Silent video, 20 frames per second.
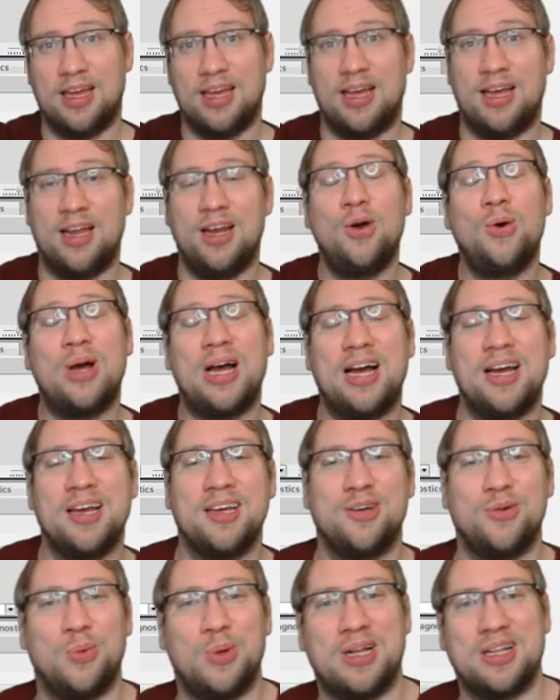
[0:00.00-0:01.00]
Hello, hi,
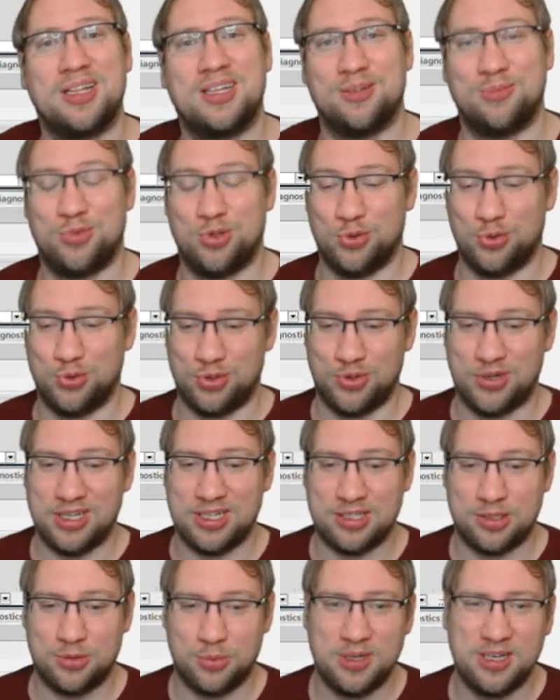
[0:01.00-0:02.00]
and welcome to
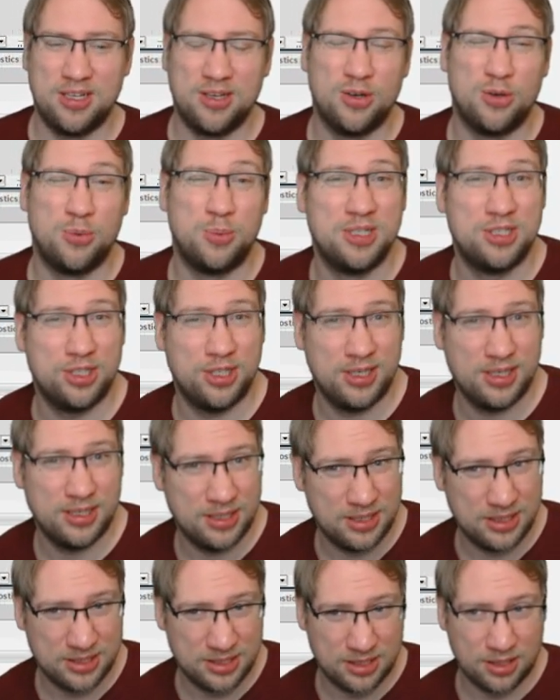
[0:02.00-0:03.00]
today's video, which
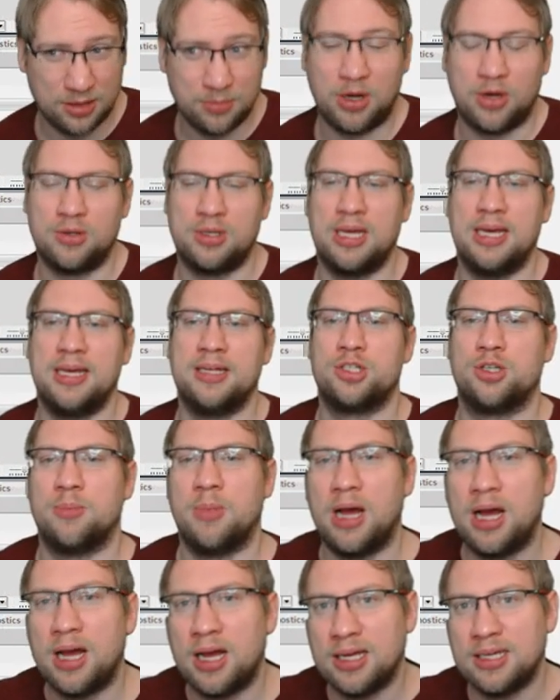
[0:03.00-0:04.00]
is about
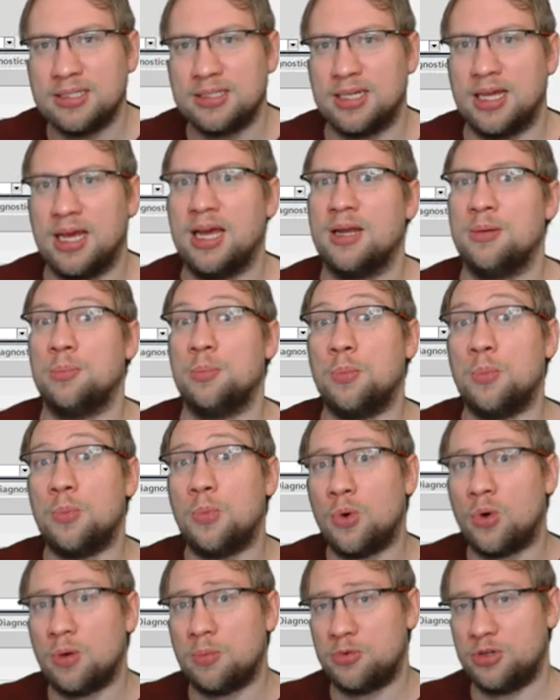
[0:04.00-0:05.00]
HMIs and
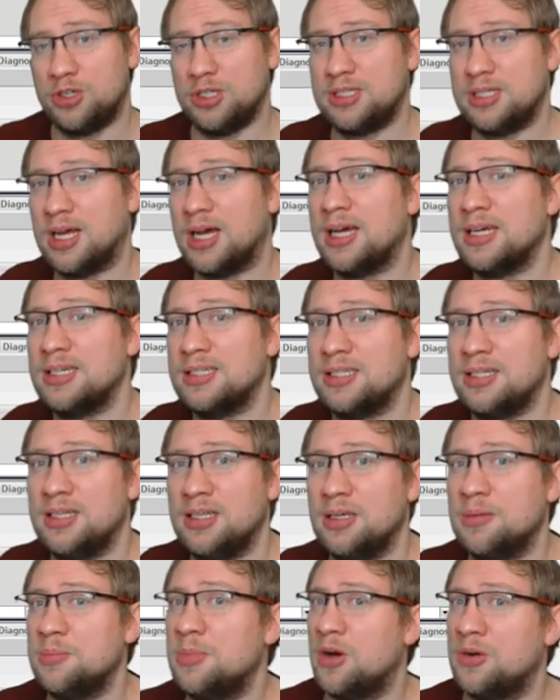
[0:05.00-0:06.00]
more precisely
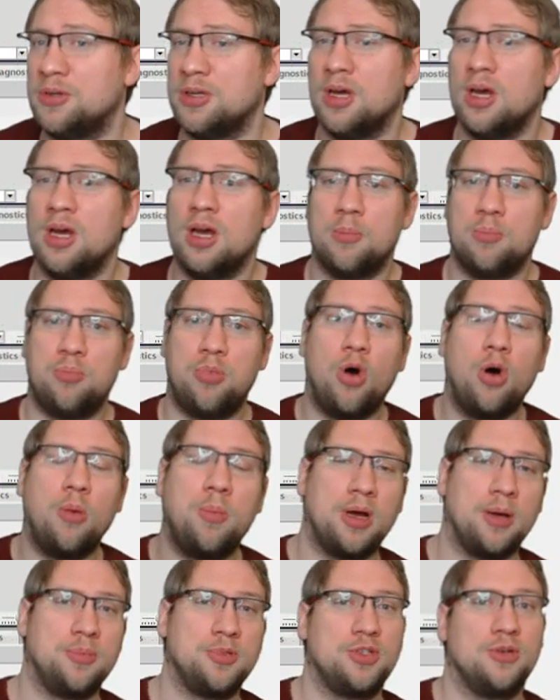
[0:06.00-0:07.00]
about
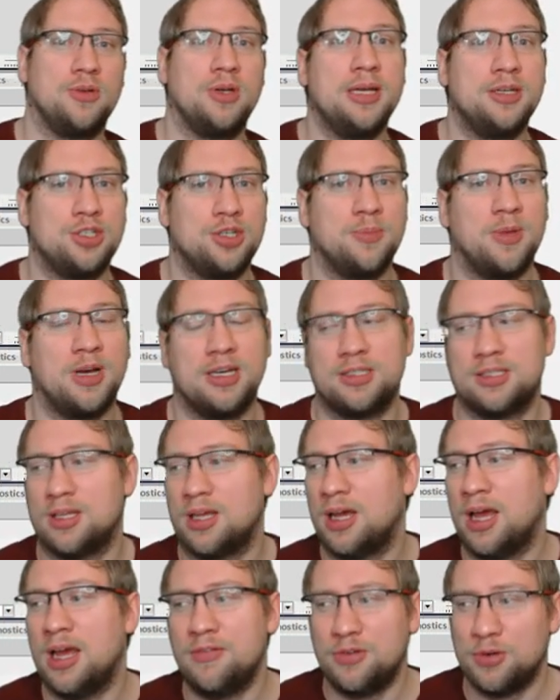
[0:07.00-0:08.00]
pop-ups on HMIs.
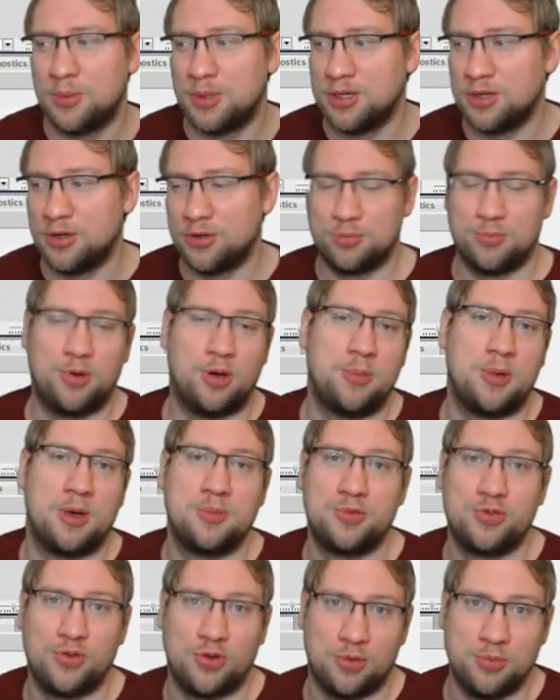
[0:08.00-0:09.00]
Everyone knows
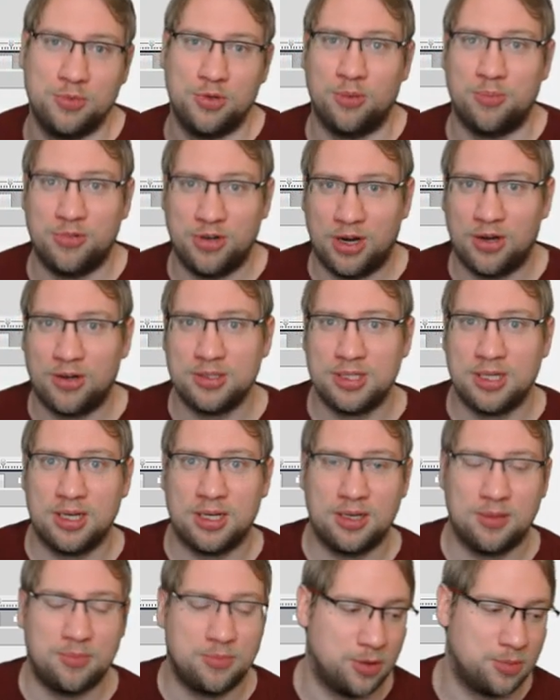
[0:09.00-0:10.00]
pop-ups from your
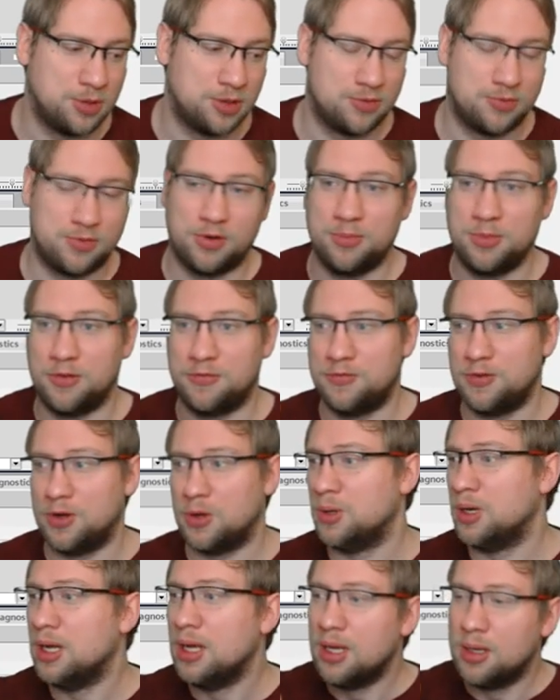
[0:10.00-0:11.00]
browser, pop-ups from your
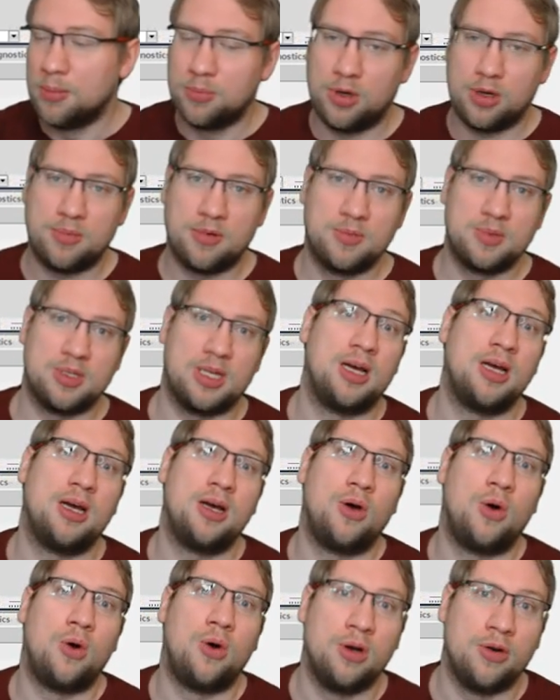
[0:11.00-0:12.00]
phone. Pop-ups are
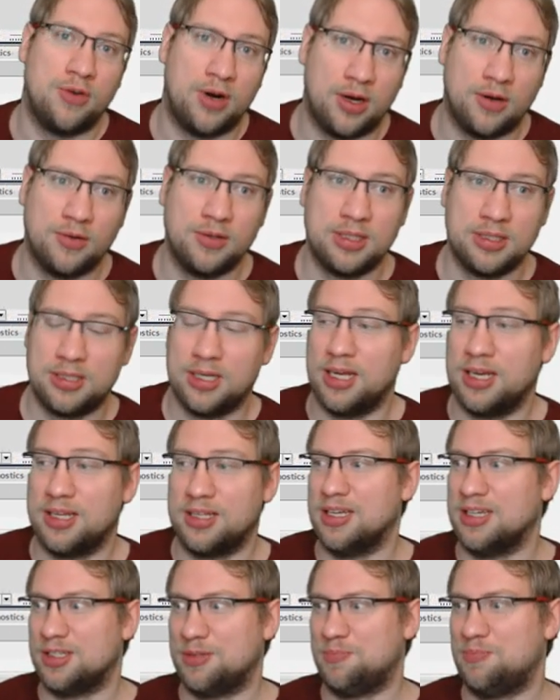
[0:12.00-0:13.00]
all around us, like
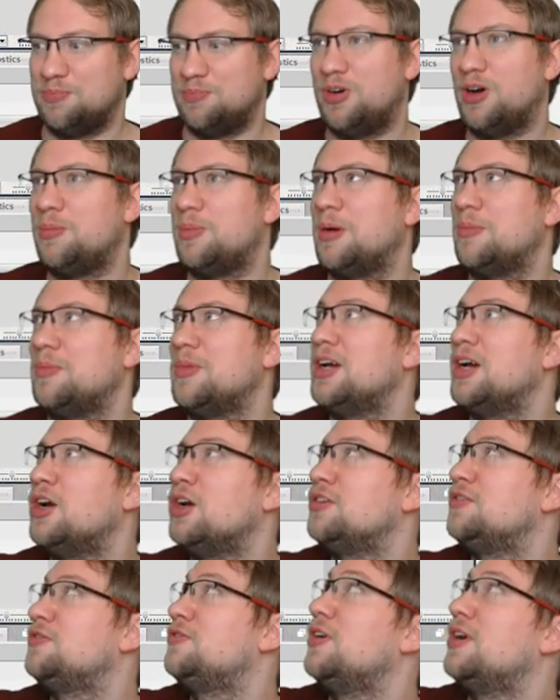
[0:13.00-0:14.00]
there's pop-up
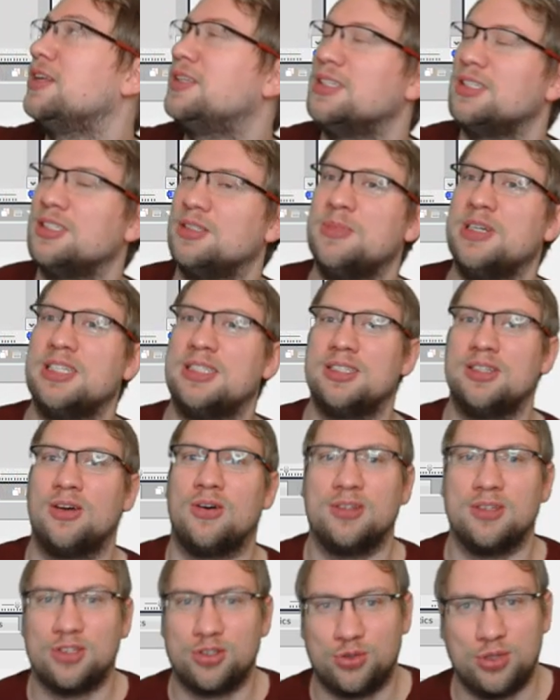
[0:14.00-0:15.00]
advertisements
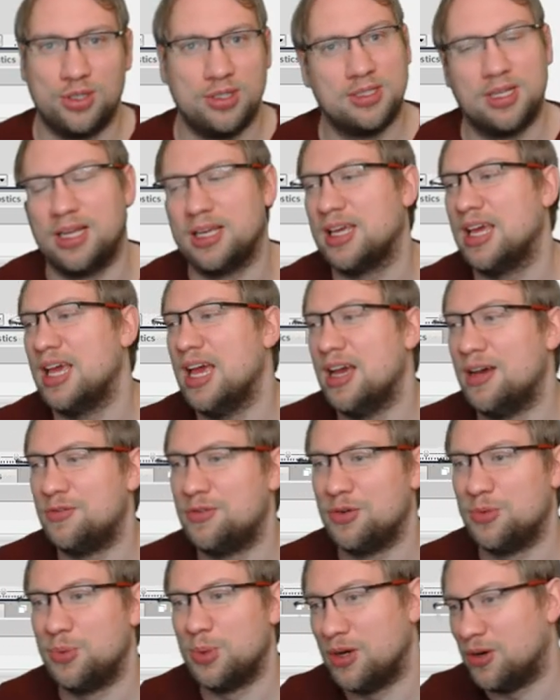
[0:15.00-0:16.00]
on the streets, like
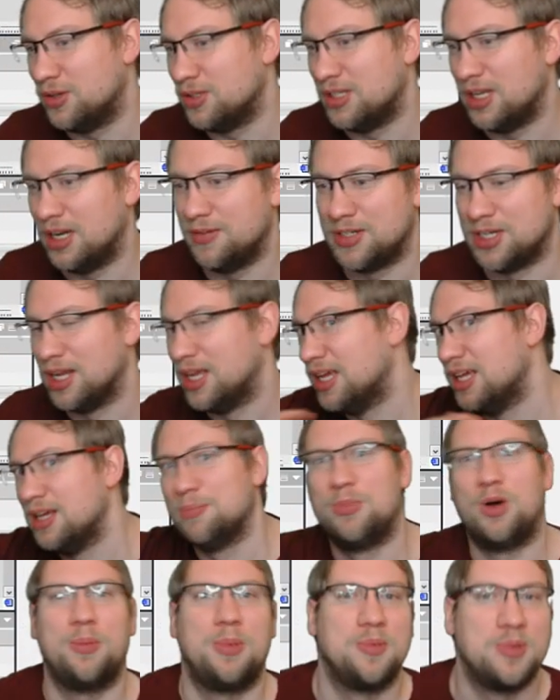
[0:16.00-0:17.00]
everywhere on television,
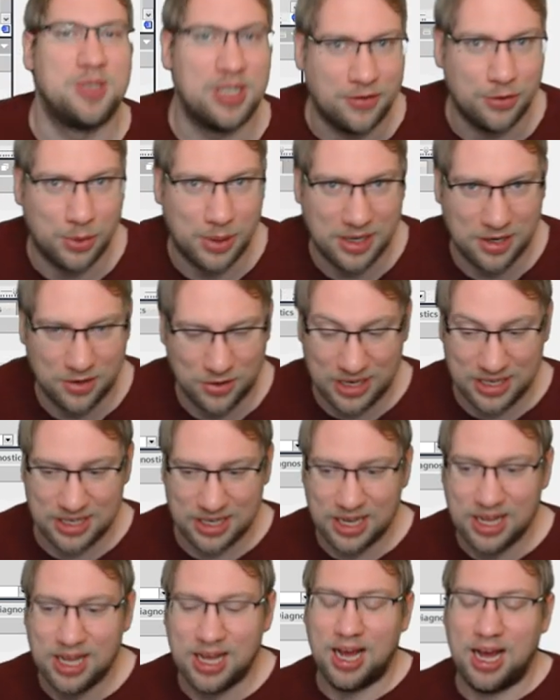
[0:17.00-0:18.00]
pop-ups everywhere, right?
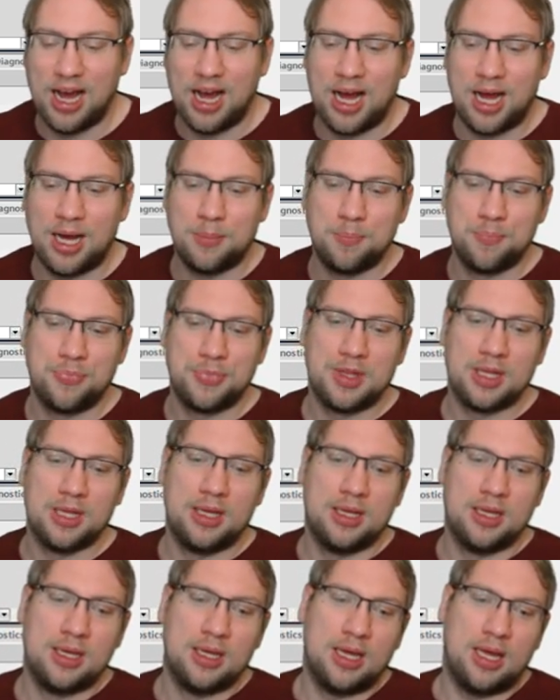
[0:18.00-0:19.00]

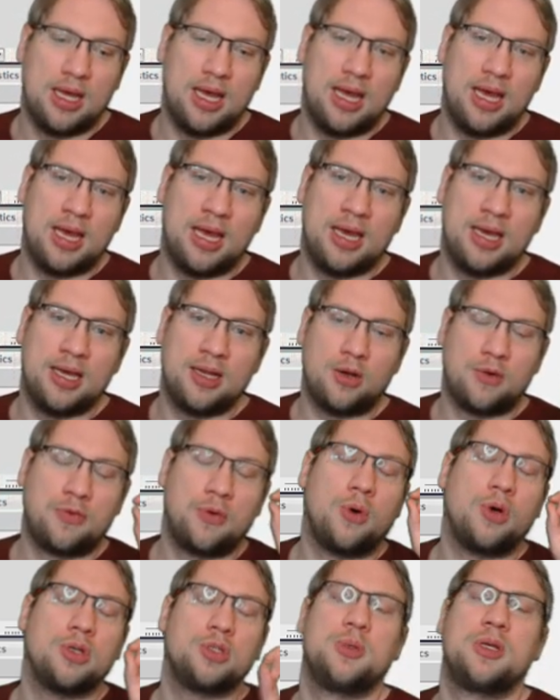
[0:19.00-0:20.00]
And of
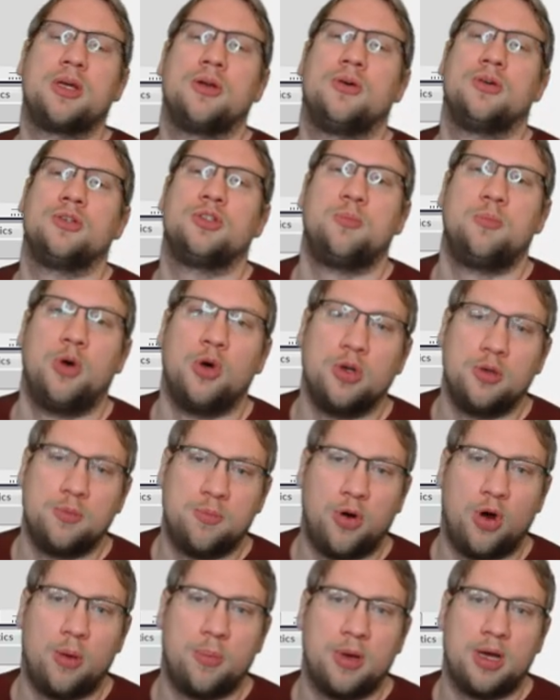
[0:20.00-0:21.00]
course, we can also put
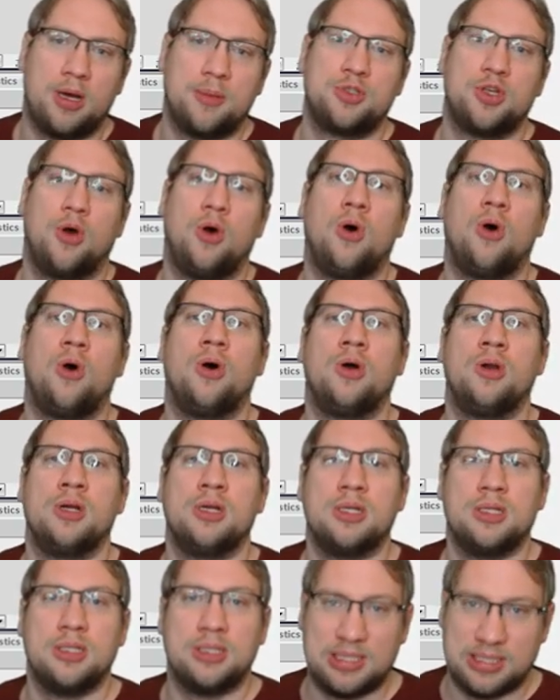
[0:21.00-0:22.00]
pop-ups
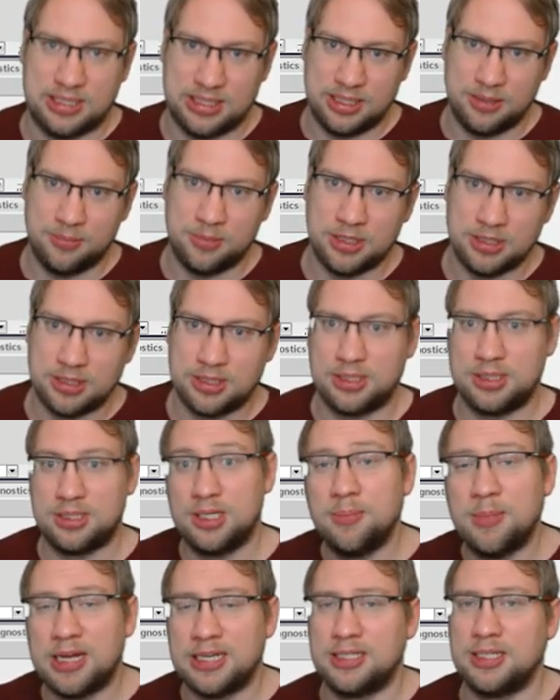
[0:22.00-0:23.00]
on Siemens
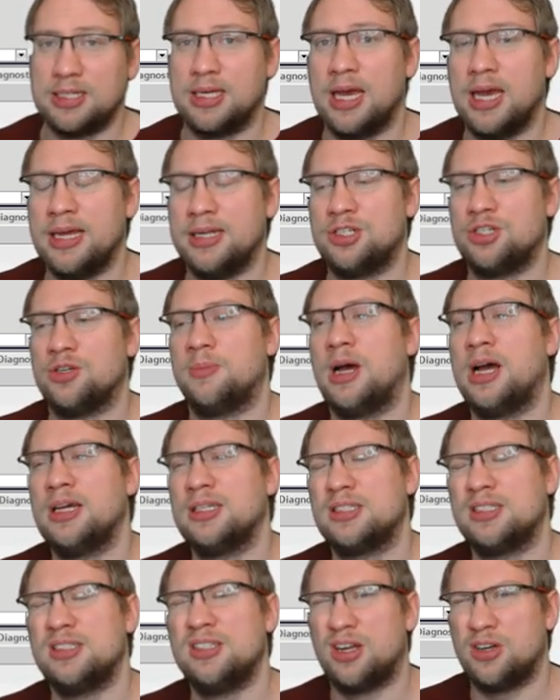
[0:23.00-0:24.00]
Simatic
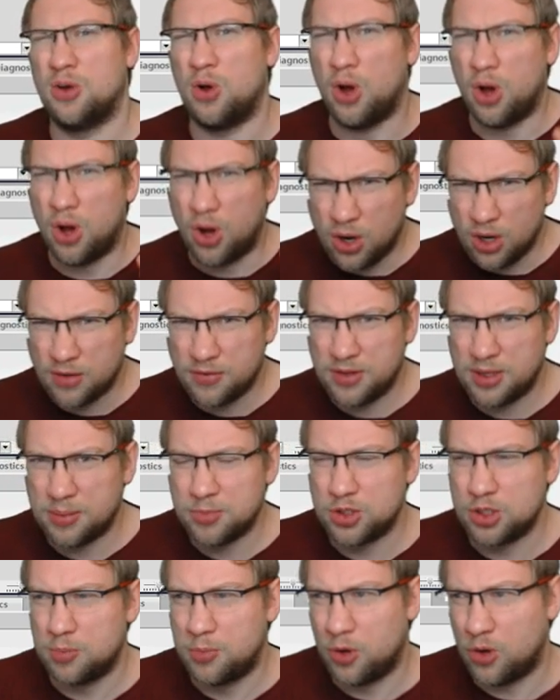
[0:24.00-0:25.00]
HMIs. Not all of them
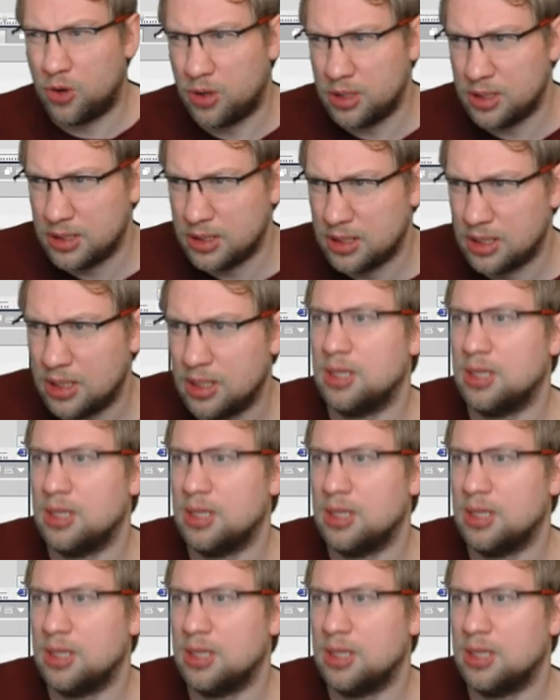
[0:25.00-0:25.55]
support it.